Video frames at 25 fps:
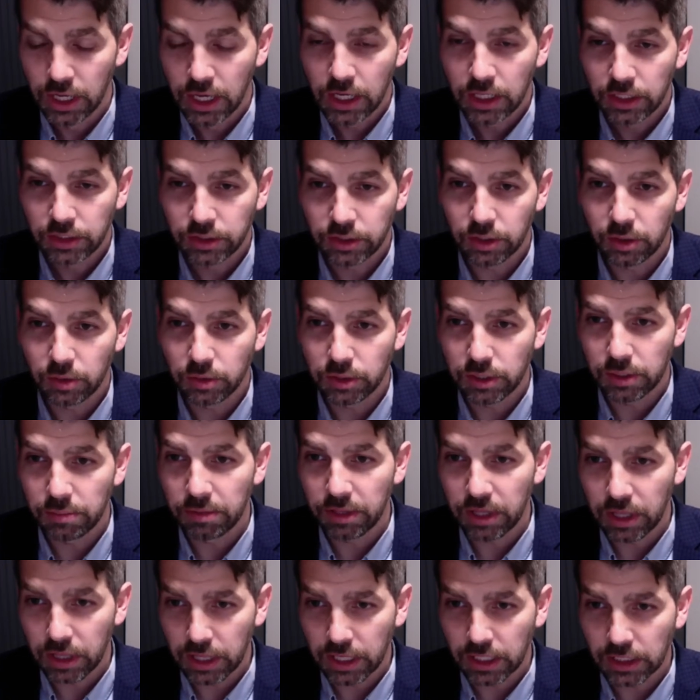So some of the
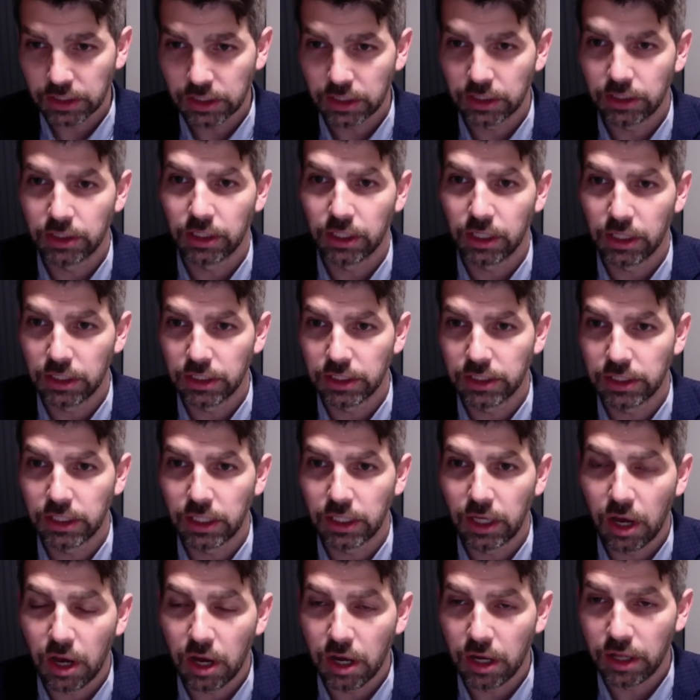things that you're going to see
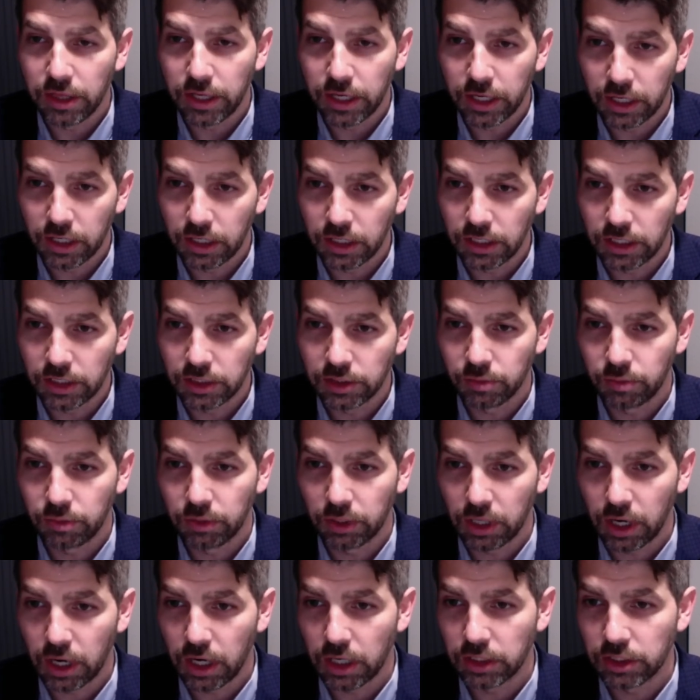on there is
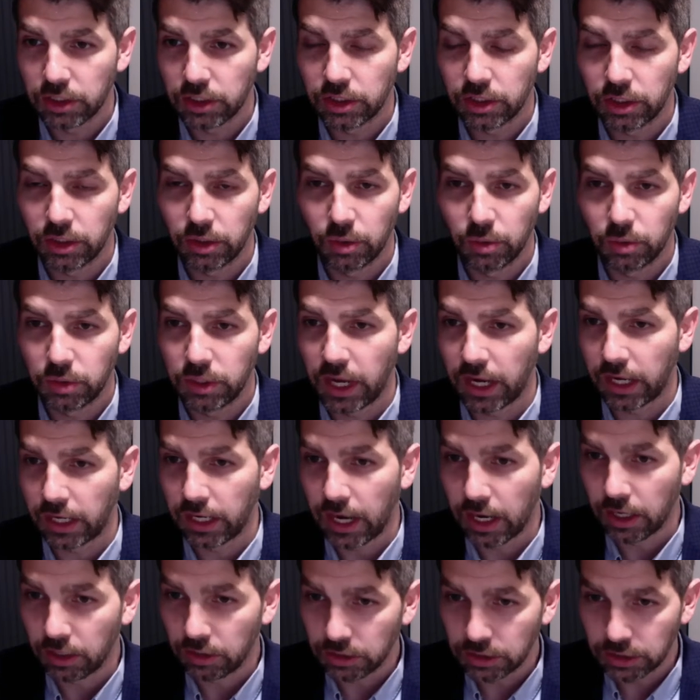regards to
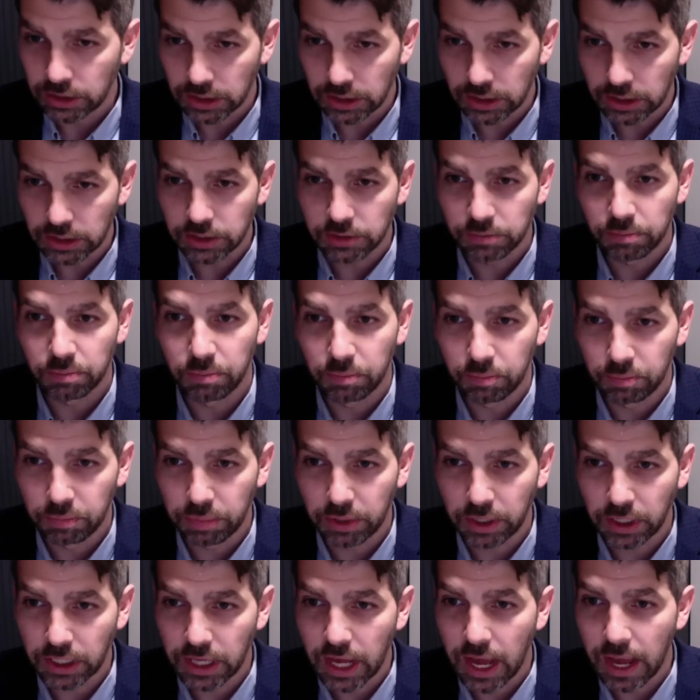technologies, pretty
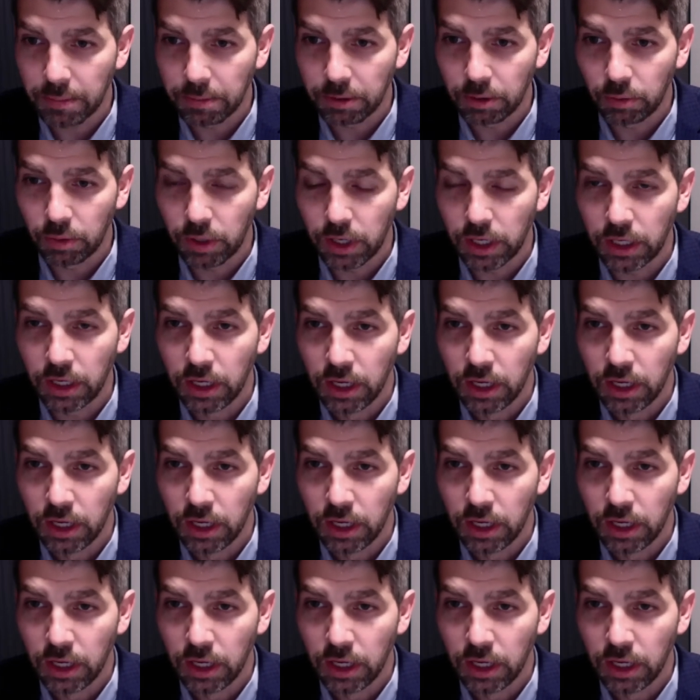common one.